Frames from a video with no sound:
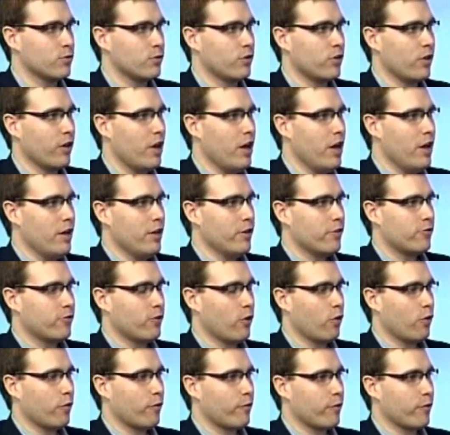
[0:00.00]
tool.
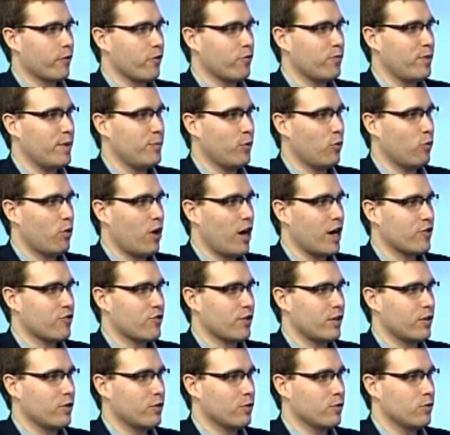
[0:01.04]
So for those people
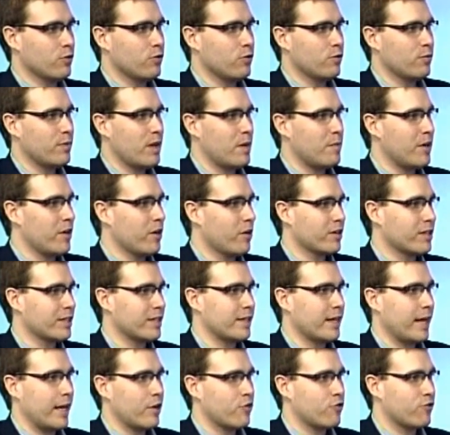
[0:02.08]
watching who maybe
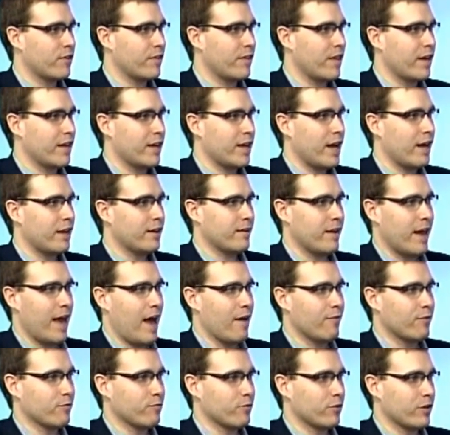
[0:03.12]
aren't engaged in that yet,
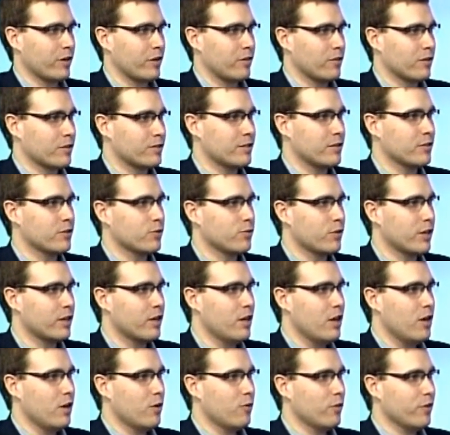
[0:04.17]
haven't really looked into
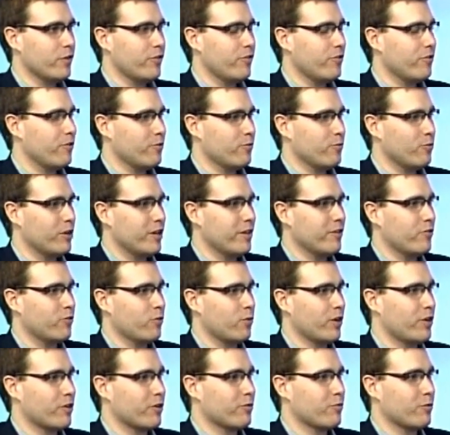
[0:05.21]
it, what's what
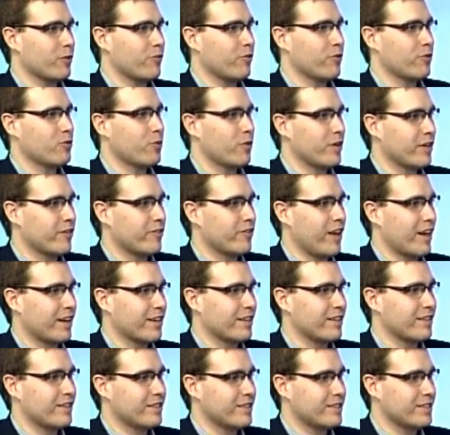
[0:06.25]
is Twitter? What's the 20
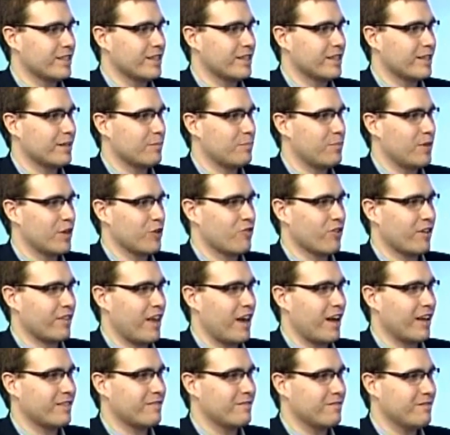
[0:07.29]
second uh, pitch on